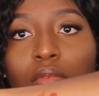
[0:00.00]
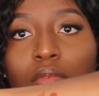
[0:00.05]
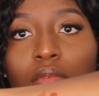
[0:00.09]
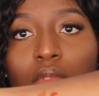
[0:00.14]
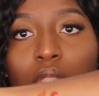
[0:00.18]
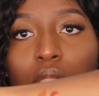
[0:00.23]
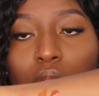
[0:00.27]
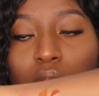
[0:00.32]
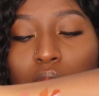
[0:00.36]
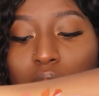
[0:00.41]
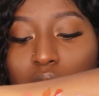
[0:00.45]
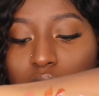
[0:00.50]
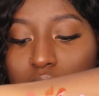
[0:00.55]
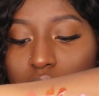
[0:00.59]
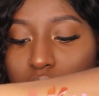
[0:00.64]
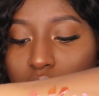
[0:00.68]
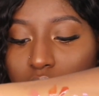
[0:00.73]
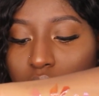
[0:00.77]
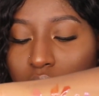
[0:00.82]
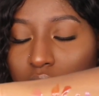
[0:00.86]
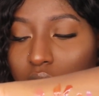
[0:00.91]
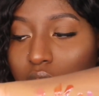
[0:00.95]
So that's
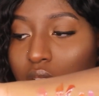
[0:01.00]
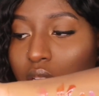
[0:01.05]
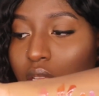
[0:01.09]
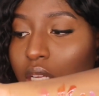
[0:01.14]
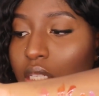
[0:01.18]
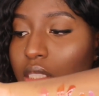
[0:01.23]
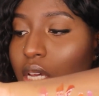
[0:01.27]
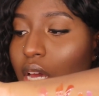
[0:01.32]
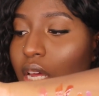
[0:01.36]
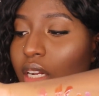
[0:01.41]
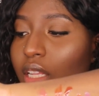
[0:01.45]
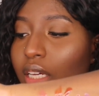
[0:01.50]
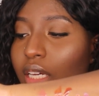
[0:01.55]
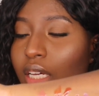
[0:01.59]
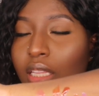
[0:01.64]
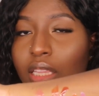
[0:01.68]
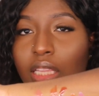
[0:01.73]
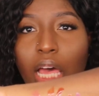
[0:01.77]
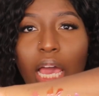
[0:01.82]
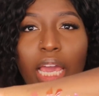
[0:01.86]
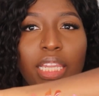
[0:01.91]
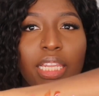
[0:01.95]
that, like, it's kind of like a
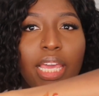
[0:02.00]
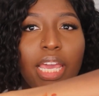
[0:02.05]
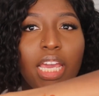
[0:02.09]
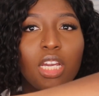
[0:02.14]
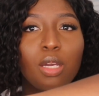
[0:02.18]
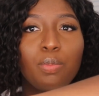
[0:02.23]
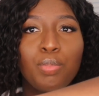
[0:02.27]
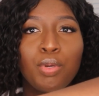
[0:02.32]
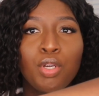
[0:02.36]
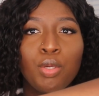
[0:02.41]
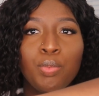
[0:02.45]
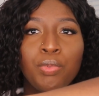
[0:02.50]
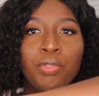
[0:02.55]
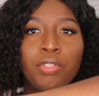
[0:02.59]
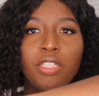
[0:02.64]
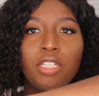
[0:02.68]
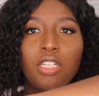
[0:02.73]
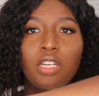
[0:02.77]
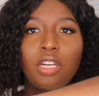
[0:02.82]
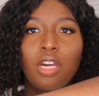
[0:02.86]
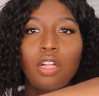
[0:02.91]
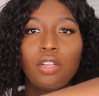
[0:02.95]
lilac
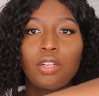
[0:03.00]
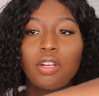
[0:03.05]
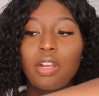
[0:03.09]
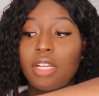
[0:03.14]
purpley color.